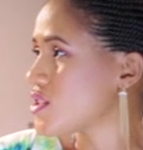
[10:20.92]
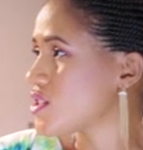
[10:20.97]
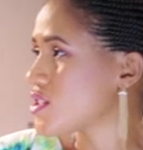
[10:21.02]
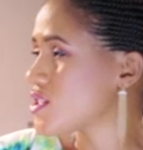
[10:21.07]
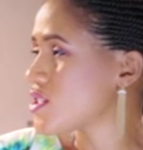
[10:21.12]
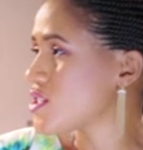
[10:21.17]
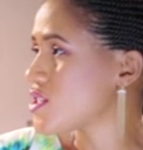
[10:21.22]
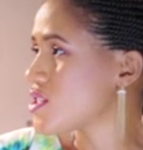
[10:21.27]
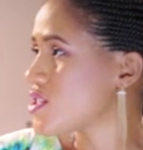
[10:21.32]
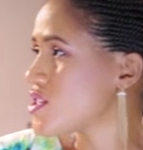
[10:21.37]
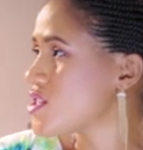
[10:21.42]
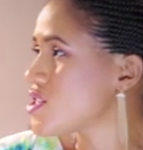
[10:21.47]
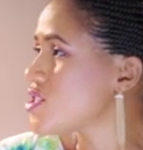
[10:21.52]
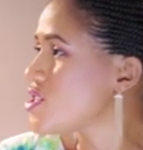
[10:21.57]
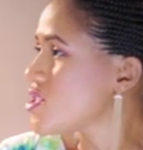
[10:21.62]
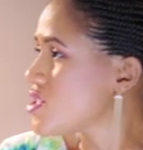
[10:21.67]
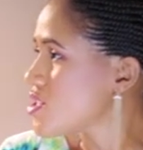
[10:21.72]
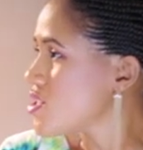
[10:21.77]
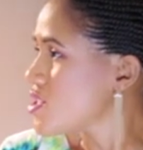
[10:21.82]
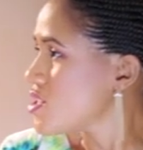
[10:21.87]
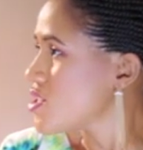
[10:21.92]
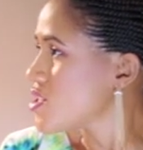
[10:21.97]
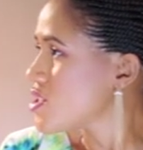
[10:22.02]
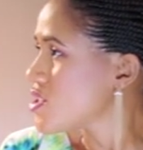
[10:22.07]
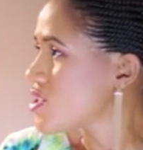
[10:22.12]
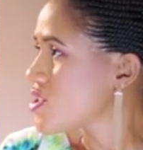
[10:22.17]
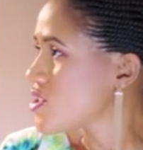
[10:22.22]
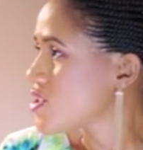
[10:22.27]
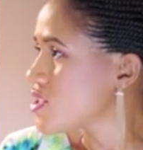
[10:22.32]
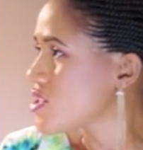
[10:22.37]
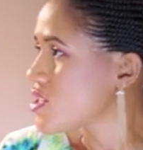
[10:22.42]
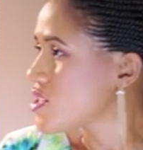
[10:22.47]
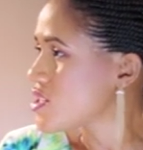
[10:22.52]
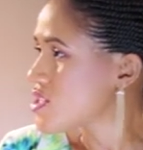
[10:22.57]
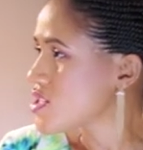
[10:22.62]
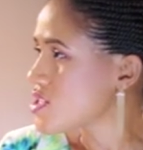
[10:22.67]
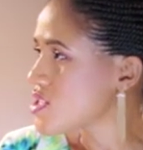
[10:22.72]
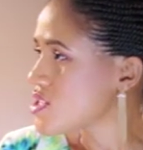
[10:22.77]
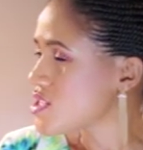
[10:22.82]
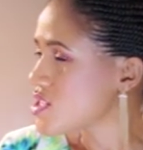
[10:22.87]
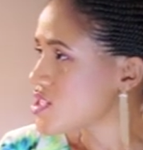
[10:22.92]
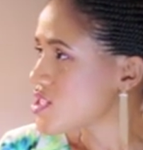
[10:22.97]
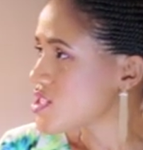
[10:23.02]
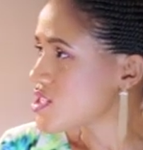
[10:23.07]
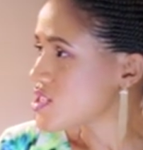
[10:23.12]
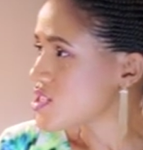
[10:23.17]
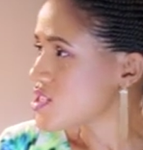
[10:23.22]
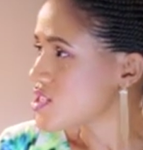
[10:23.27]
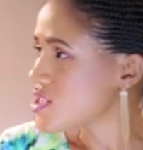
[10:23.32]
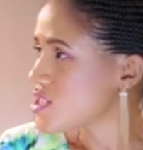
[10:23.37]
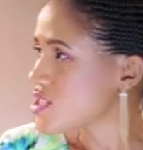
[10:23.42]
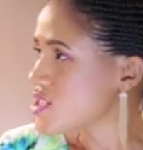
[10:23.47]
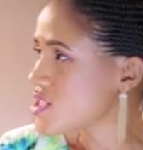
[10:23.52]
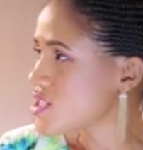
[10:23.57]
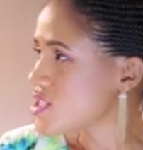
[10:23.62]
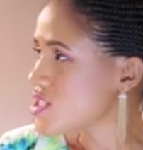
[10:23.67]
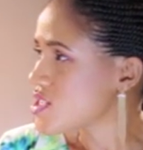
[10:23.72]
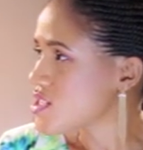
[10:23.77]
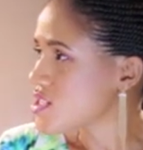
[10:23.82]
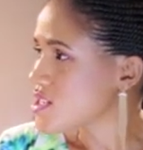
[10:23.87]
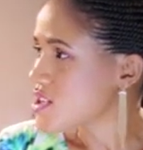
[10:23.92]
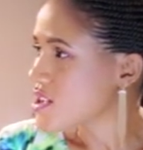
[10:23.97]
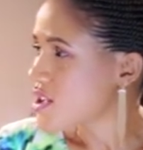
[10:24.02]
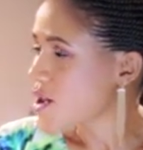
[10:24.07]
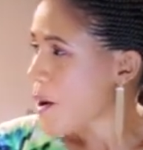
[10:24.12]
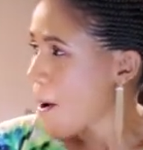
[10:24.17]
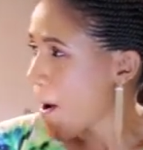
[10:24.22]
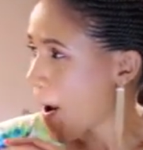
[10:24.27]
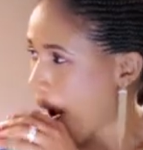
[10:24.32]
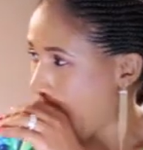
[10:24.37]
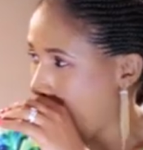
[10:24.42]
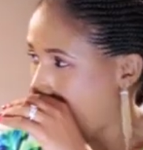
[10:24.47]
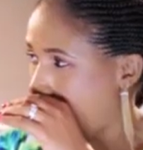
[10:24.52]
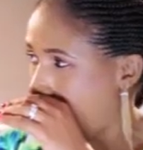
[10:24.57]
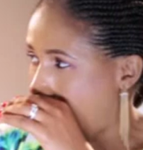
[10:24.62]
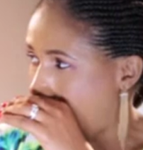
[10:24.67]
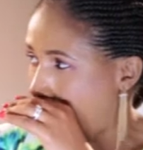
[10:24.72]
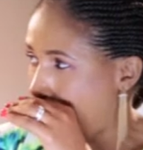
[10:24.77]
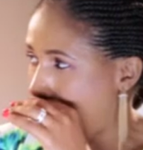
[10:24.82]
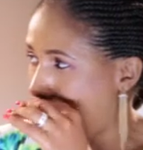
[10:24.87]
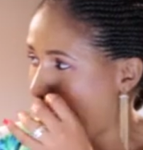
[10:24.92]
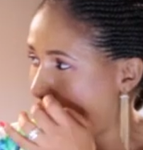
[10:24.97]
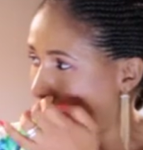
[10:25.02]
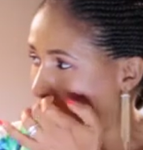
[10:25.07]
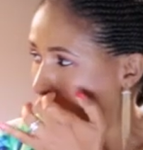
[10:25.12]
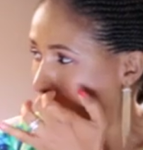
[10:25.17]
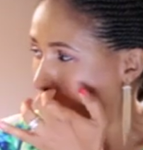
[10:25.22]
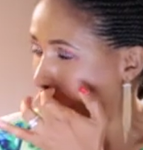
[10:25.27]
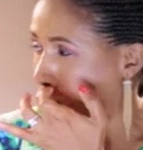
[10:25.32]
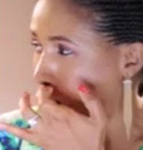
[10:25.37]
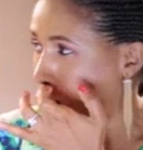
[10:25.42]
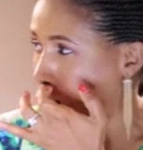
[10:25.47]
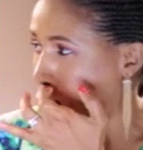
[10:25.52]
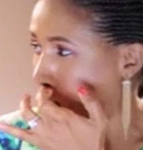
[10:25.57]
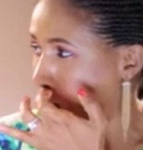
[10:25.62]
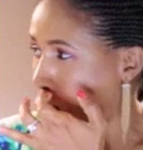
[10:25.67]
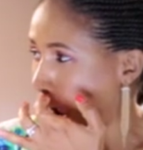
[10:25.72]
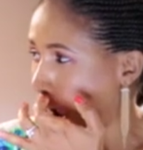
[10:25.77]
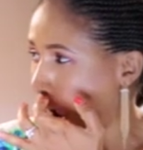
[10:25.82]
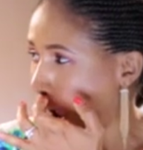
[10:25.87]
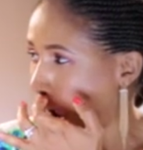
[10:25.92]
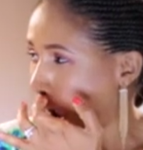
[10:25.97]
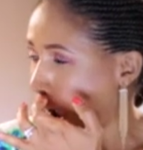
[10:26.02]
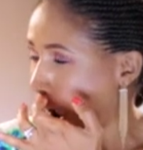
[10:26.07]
[no speech]